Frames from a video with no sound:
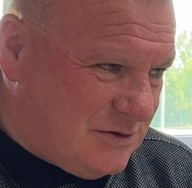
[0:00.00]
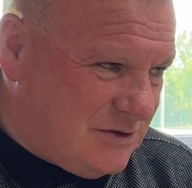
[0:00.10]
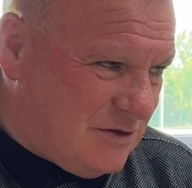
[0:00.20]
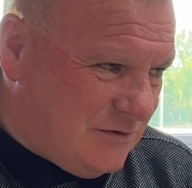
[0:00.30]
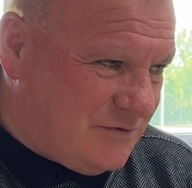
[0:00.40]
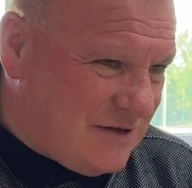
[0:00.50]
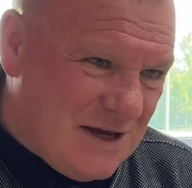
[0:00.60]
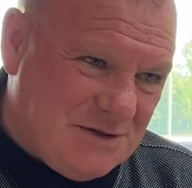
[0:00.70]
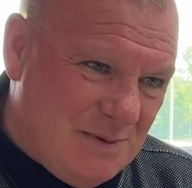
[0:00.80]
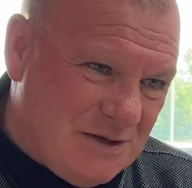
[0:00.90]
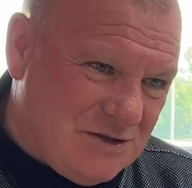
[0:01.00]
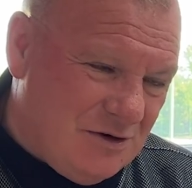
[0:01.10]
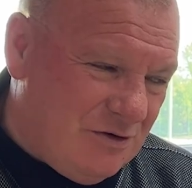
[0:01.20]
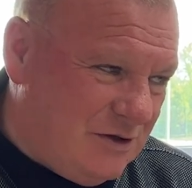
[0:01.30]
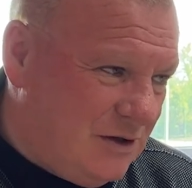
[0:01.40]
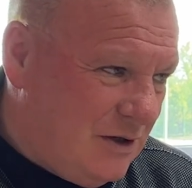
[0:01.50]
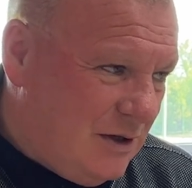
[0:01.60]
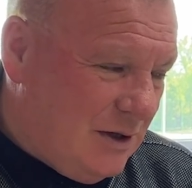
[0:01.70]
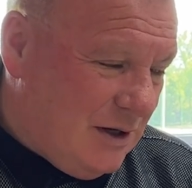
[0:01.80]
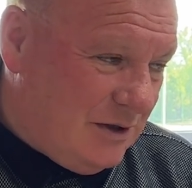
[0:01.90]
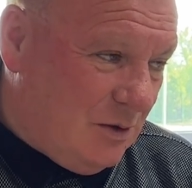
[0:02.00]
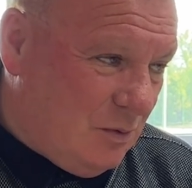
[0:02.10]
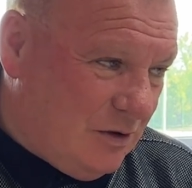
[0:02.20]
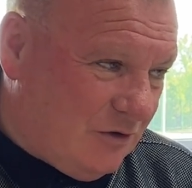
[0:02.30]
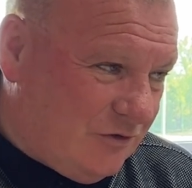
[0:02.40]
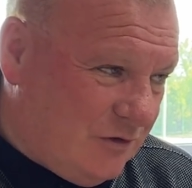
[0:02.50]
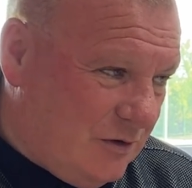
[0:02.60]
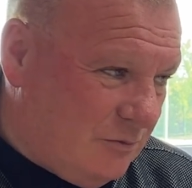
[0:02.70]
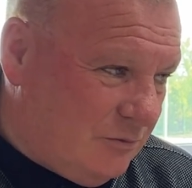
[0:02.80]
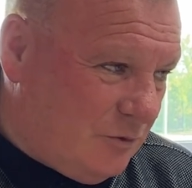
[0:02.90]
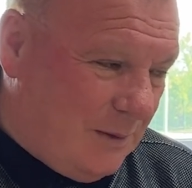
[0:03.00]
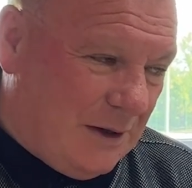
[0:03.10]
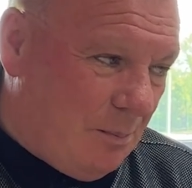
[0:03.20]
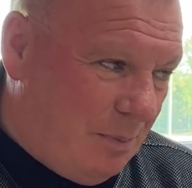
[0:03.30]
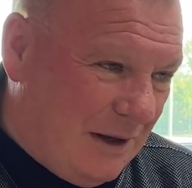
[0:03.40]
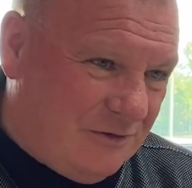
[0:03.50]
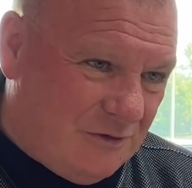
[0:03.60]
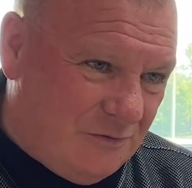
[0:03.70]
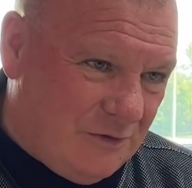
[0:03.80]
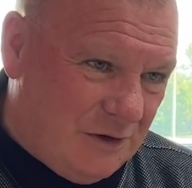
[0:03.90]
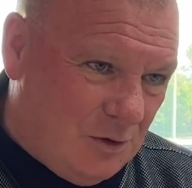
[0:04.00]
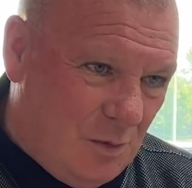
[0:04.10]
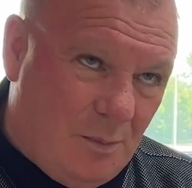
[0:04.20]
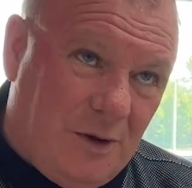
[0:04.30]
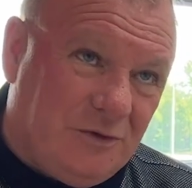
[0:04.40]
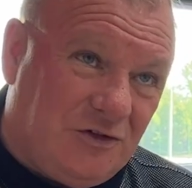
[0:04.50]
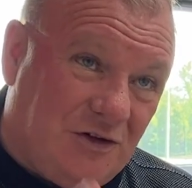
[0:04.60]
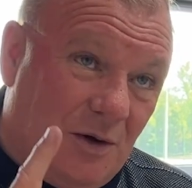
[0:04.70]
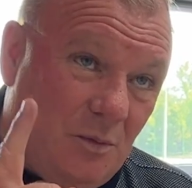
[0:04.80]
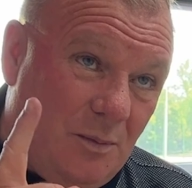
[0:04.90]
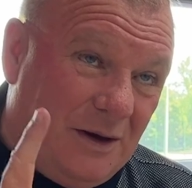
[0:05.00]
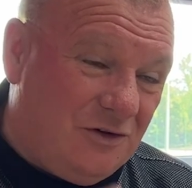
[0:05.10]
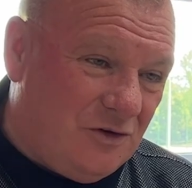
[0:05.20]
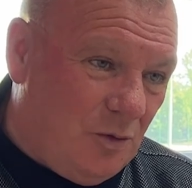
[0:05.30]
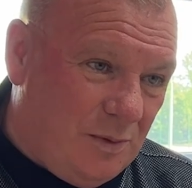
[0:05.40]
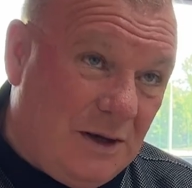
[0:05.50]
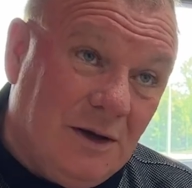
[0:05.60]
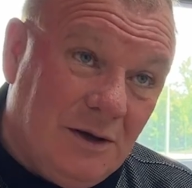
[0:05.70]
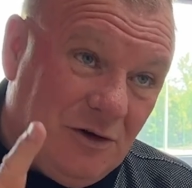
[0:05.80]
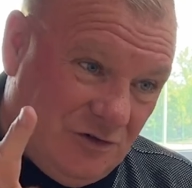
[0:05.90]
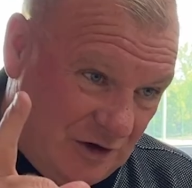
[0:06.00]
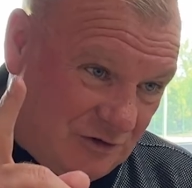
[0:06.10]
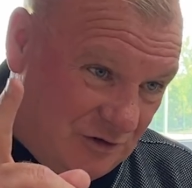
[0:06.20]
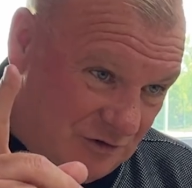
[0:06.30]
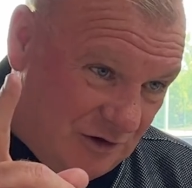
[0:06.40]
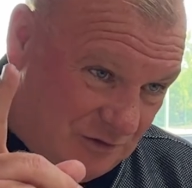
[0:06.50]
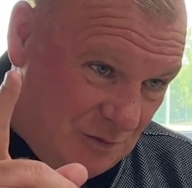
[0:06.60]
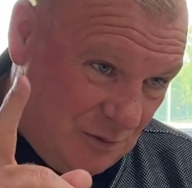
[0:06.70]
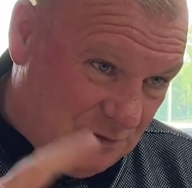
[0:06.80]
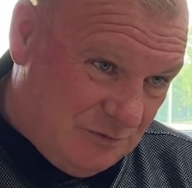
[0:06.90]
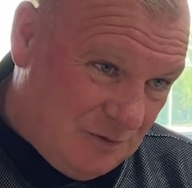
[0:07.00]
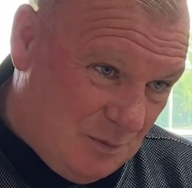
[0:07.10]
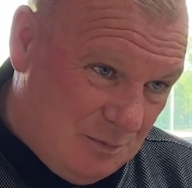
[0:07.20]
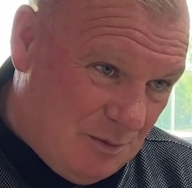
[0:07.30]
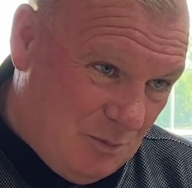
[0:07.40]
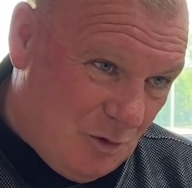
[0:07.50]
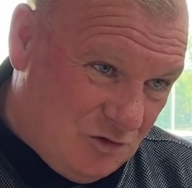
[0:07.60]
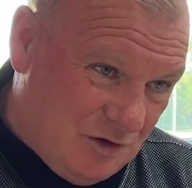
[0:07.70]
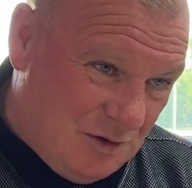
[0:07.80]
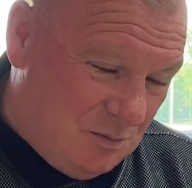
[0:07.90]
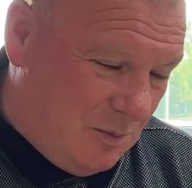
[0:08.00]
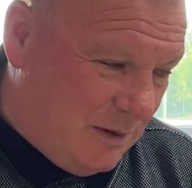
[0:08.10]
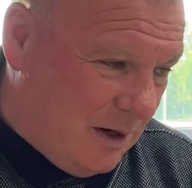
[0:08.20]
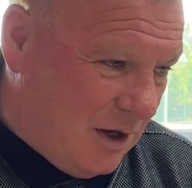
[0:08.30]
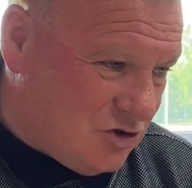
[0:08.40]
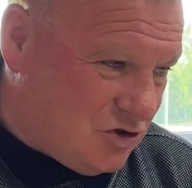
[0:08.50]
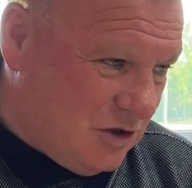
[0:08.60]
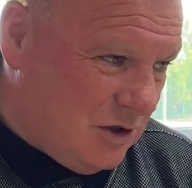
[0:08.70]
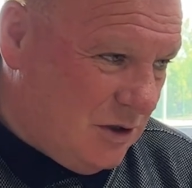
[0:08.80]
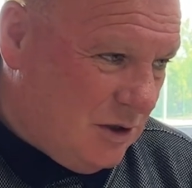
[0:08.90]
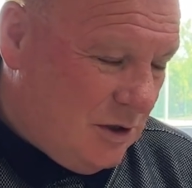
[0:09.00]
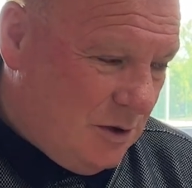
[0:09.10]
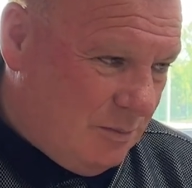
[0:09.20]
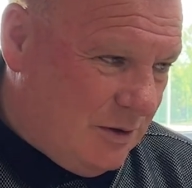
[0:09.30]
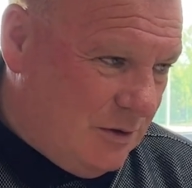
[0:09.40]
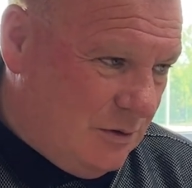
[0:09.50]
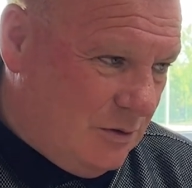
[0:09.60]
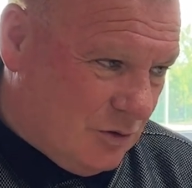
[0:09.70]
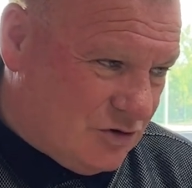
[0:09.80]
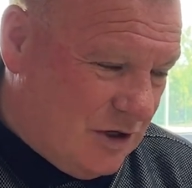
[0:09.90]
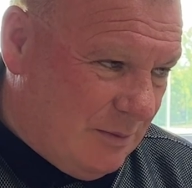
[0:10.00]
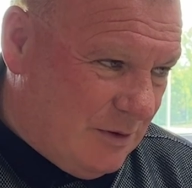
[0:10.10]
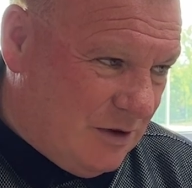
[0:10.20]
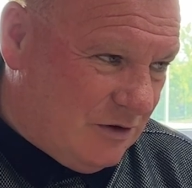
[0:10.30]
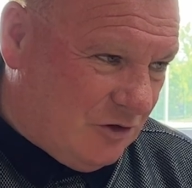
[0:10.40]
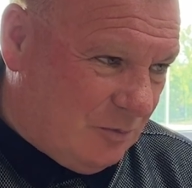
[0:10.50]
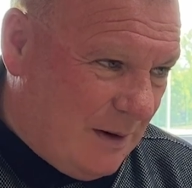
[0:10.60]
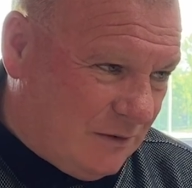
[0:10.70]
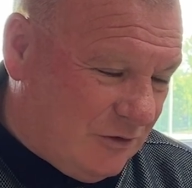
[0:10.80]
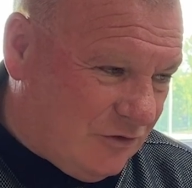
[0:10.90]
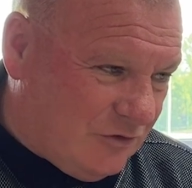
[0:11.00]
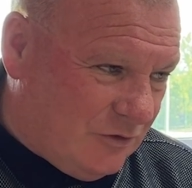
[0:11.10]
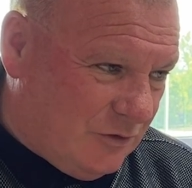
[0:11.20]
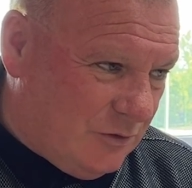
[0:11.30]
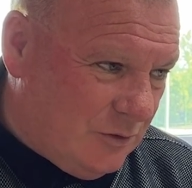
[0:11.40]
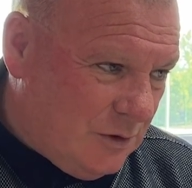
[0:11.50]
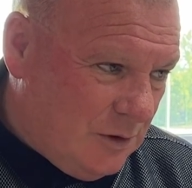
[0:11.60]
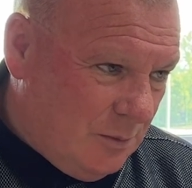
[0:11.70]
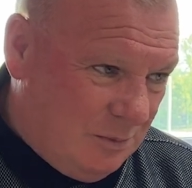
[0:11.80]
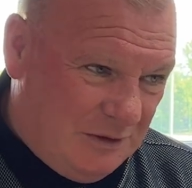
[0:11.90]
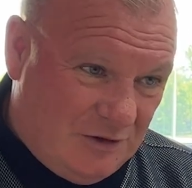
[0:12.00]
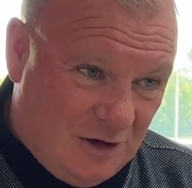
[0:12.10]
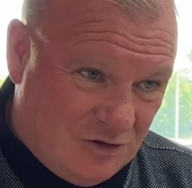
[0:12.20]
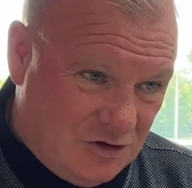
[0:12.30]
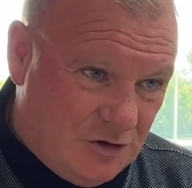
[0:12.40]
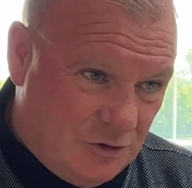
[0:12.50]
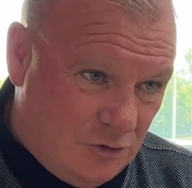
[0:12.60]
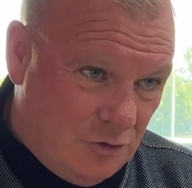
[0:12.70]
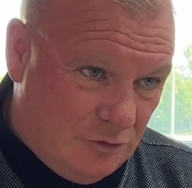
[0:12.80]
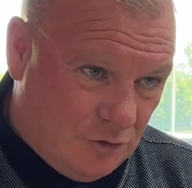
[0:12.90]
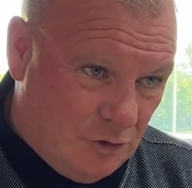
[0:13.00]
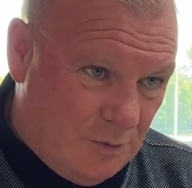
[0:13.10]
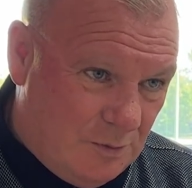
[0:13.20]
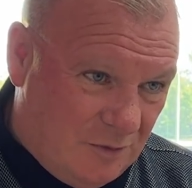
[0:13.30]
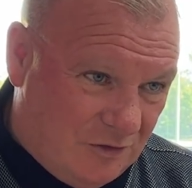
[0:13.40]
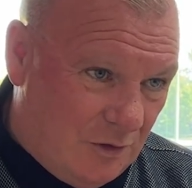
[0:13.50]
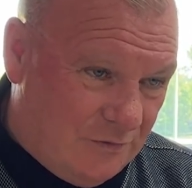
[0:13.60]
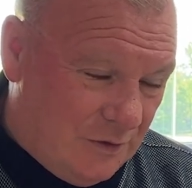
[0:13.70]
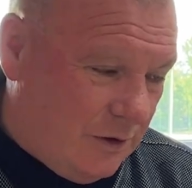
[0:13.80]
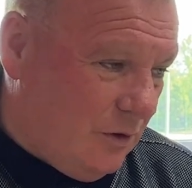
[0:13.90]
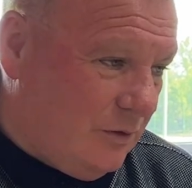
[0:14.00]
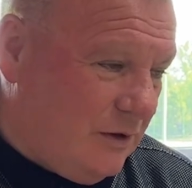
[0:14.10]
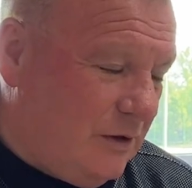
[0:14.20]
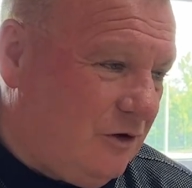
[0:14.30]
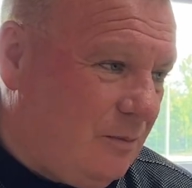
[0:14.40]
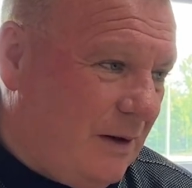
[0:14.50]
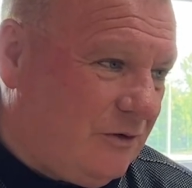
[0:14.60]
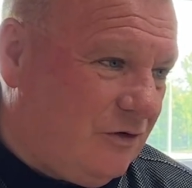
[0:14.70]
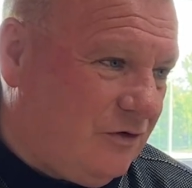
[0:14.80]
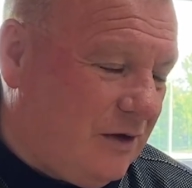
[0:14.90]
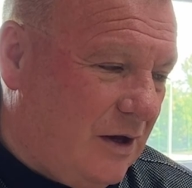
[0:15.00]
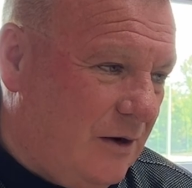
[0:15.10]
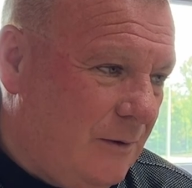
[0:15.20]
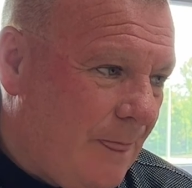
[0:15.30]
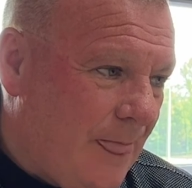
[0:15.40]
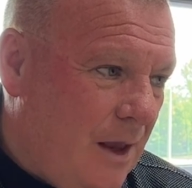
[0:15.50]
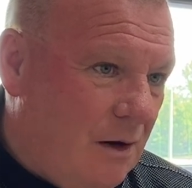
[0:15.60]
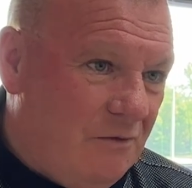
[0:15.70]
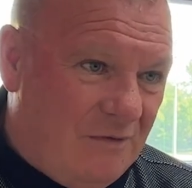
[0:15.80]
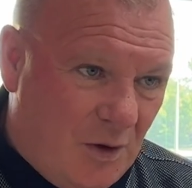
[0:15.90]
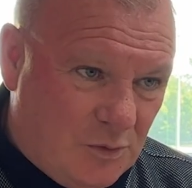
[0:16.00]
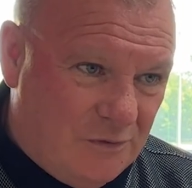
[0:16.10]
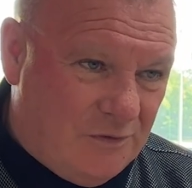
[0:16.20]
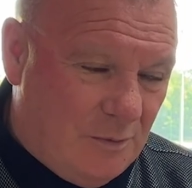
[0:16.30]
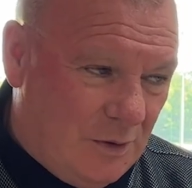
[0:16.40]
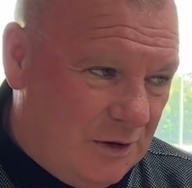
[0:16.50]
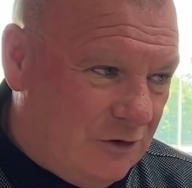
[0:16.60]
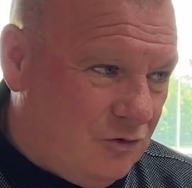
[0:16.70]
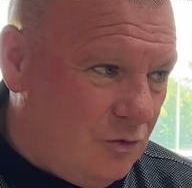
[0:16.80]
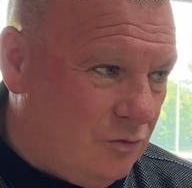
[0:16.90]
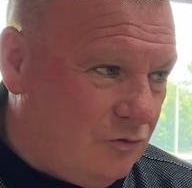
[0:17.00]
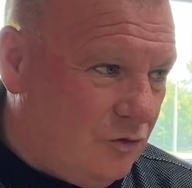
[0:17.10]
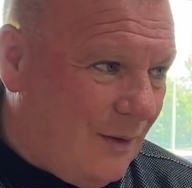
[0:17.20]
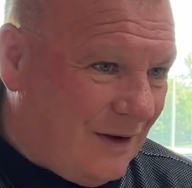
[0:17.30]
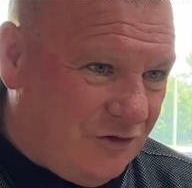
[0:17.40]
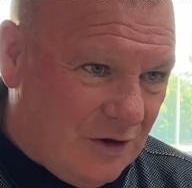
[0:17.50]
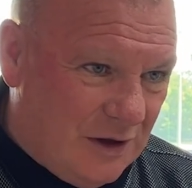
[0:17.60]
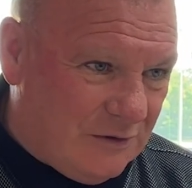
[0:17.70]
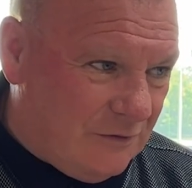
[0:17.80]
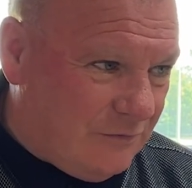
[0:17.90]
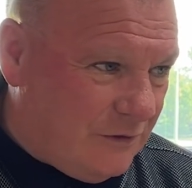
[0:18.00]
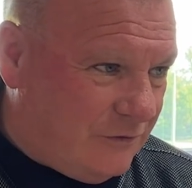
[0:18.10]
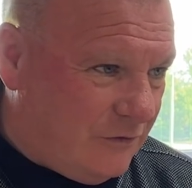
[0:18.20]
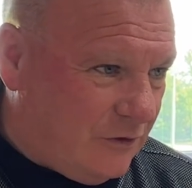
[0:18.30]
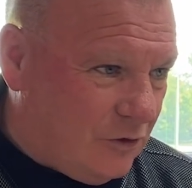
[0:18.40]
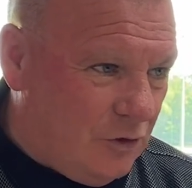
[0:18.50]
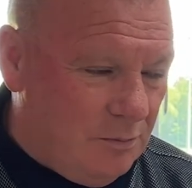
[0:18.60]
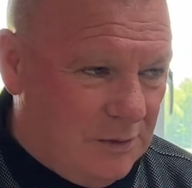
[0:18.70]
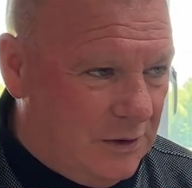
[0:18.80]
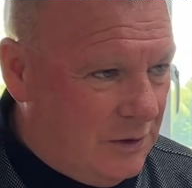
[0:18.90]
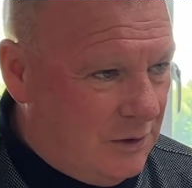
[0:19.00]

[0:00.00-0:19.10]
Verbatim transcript: tough taskmaster and and he want us to to be competitive in League One. We understand we might still be 60, 61 to win promotion mm-hmm. like we were last year, but our chairman will expect us to be diligent in our recruitment. Myself and Leon, he'll expect us to get value for money to to add selectively to the group, but.